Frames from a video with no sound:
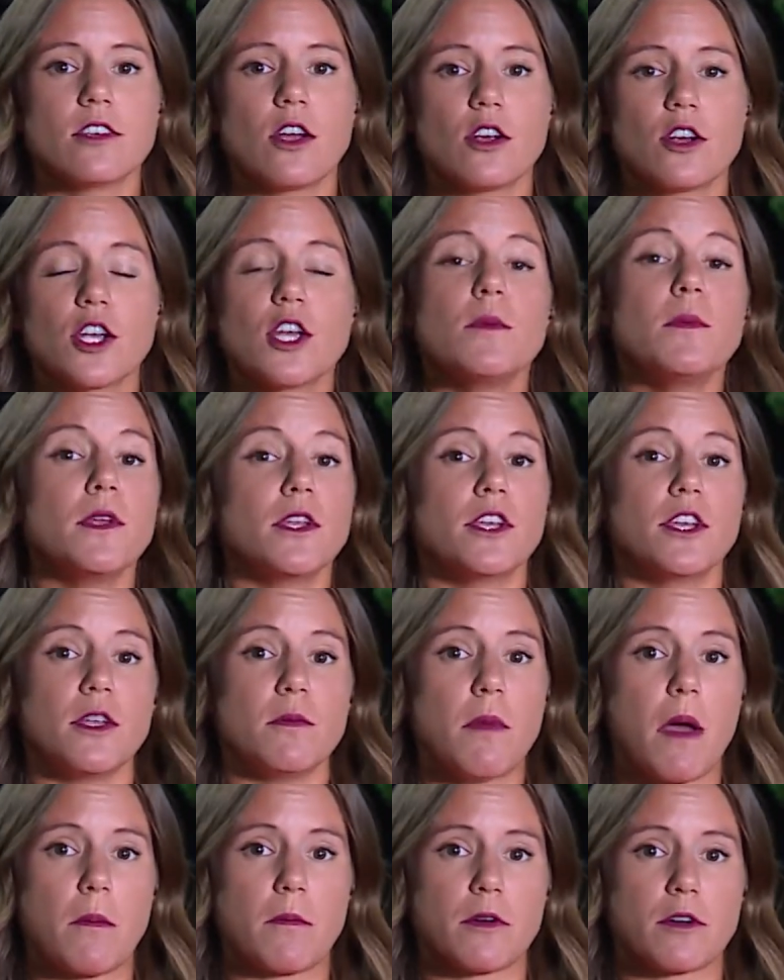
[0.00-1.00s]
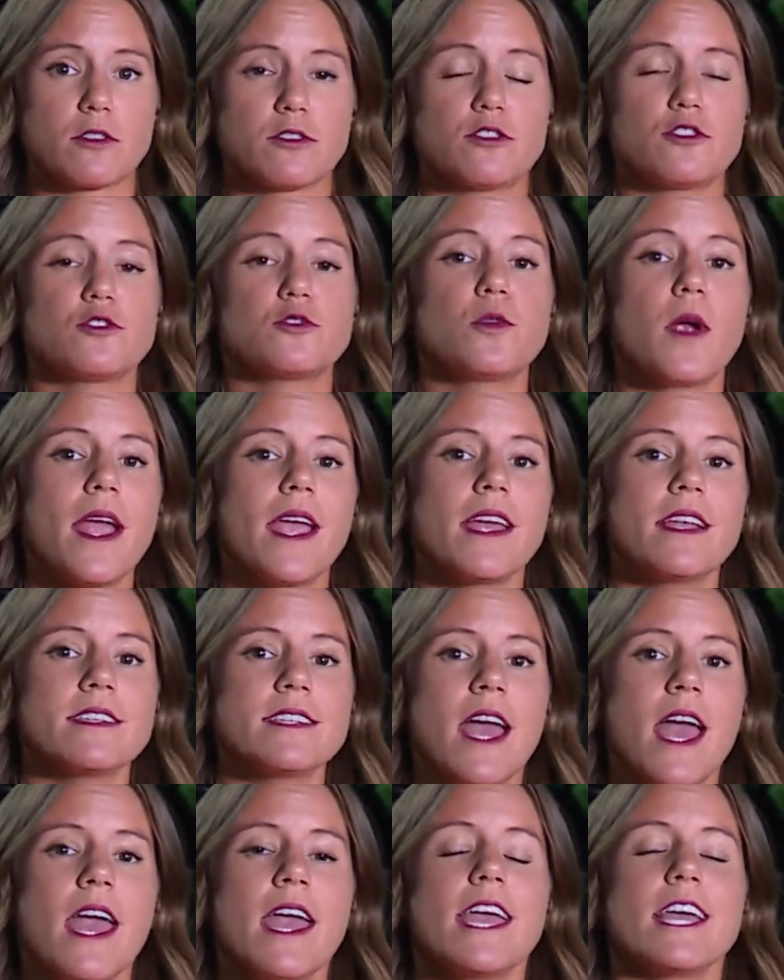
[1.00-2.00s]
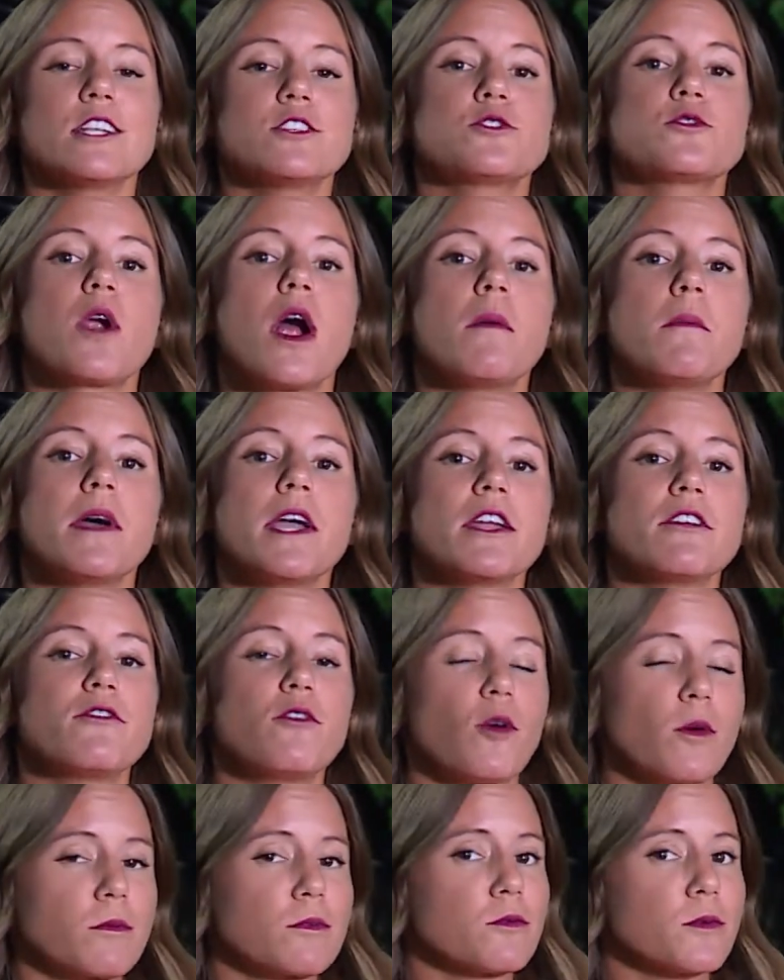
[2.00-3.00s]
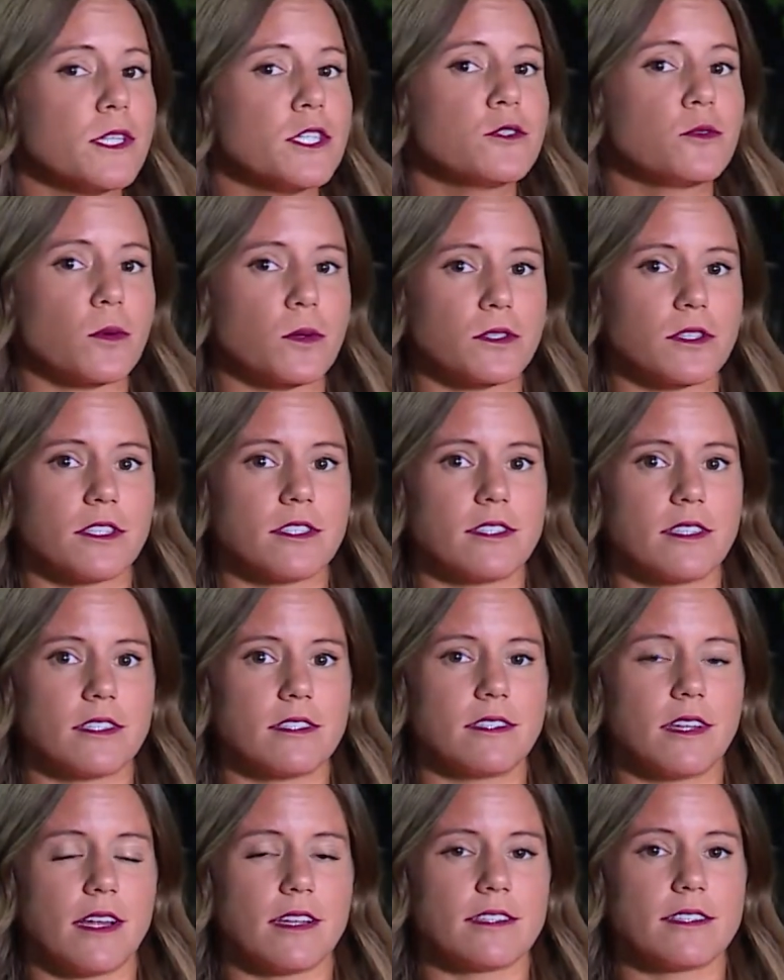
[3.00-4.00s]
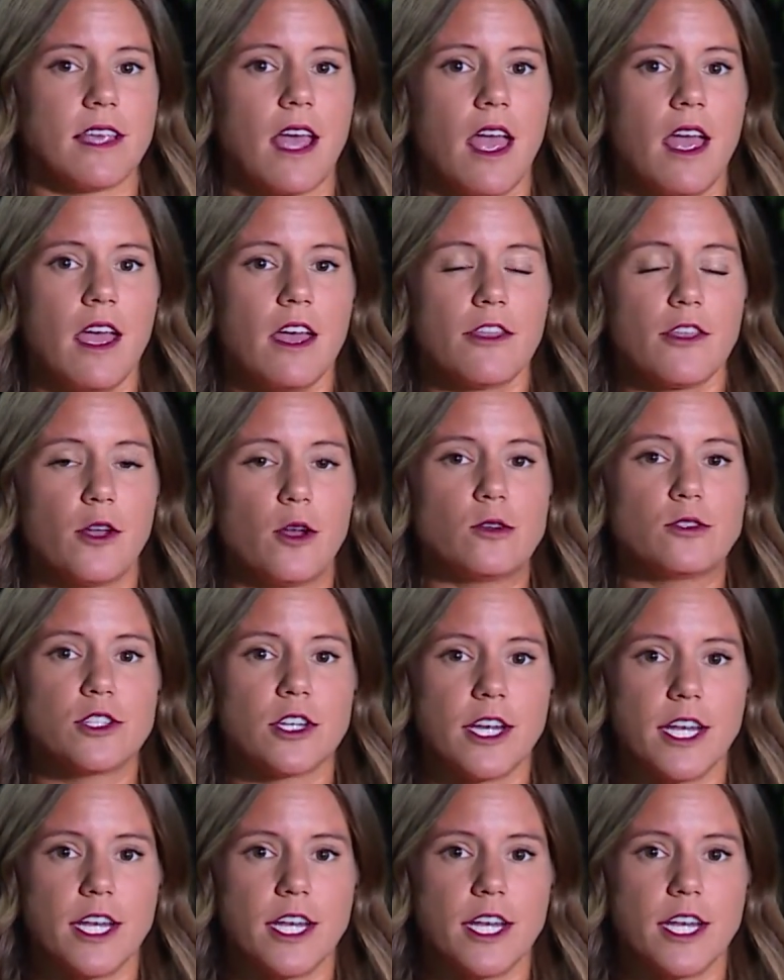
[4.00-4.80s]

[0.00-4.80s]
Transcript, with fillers: are community members trained in trauma-informed resource assistance. The notion